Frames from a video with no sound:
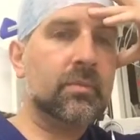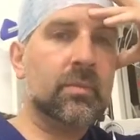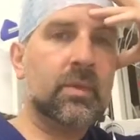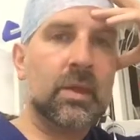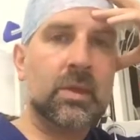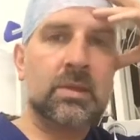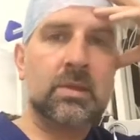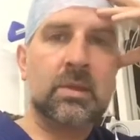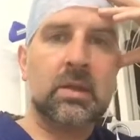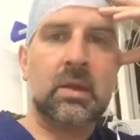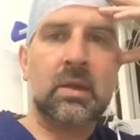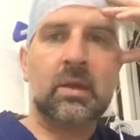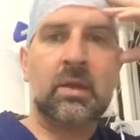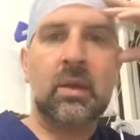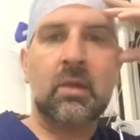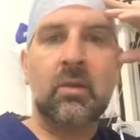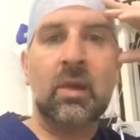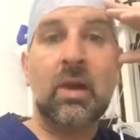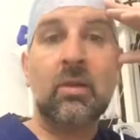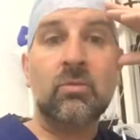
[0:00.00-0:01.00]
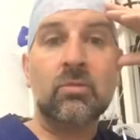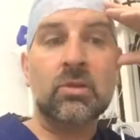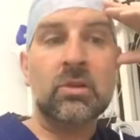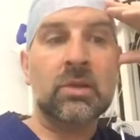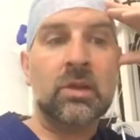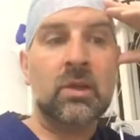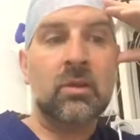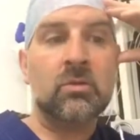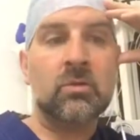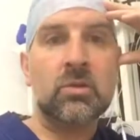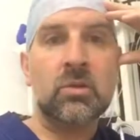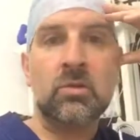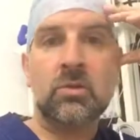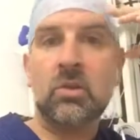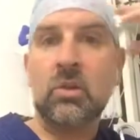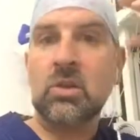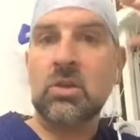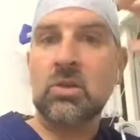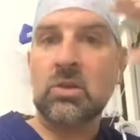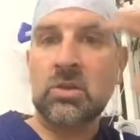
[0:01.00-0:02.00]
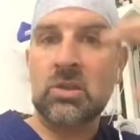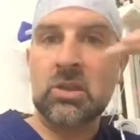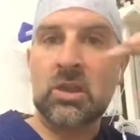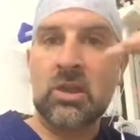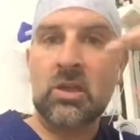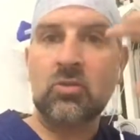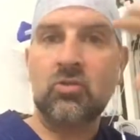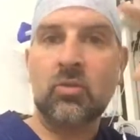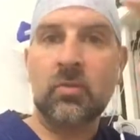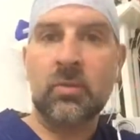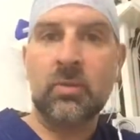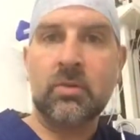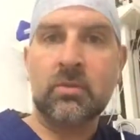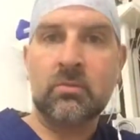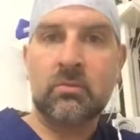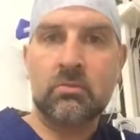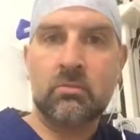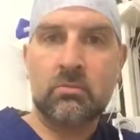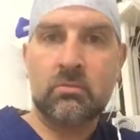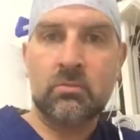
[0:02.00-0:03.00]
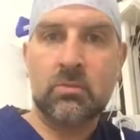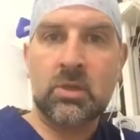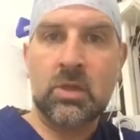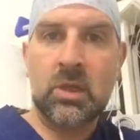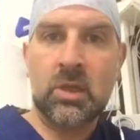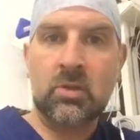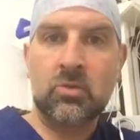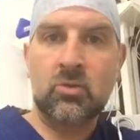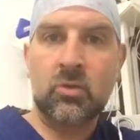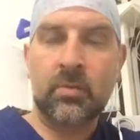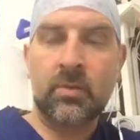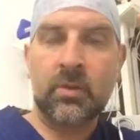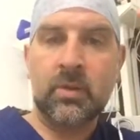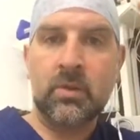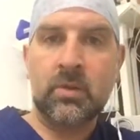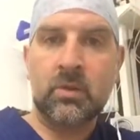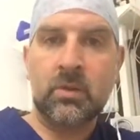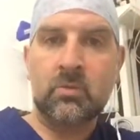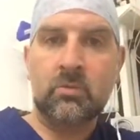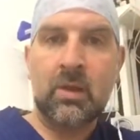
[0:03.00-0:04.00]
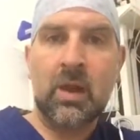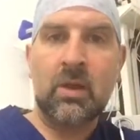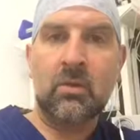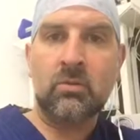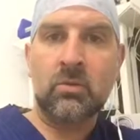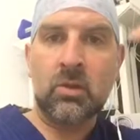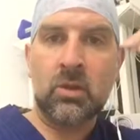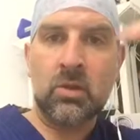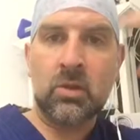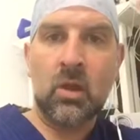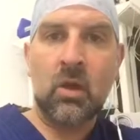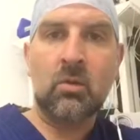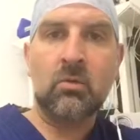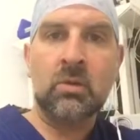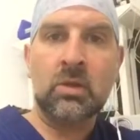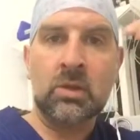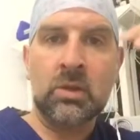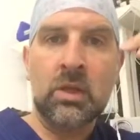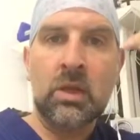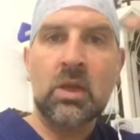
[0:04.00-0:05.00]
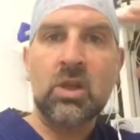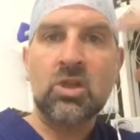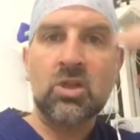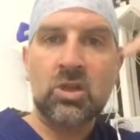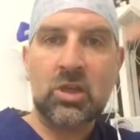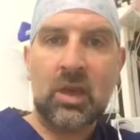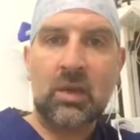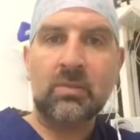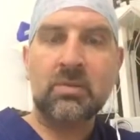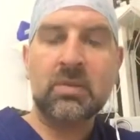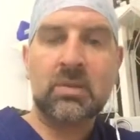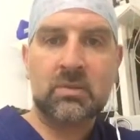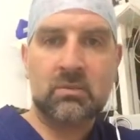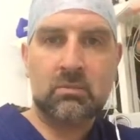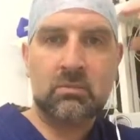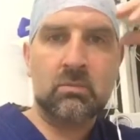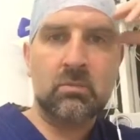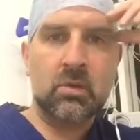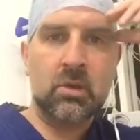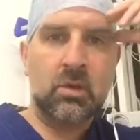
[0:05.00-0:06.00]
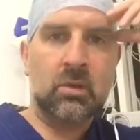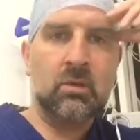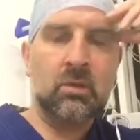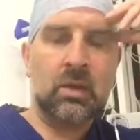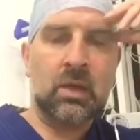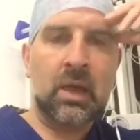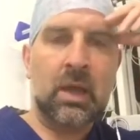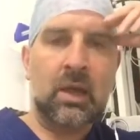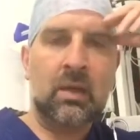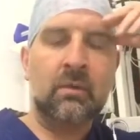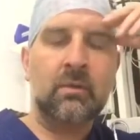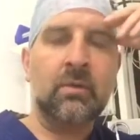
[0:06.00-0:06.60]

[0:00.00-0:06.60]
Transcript: that's that. Uh, they're out now. So it's only just teardrop and teardrop and round are the only shapes that you can have.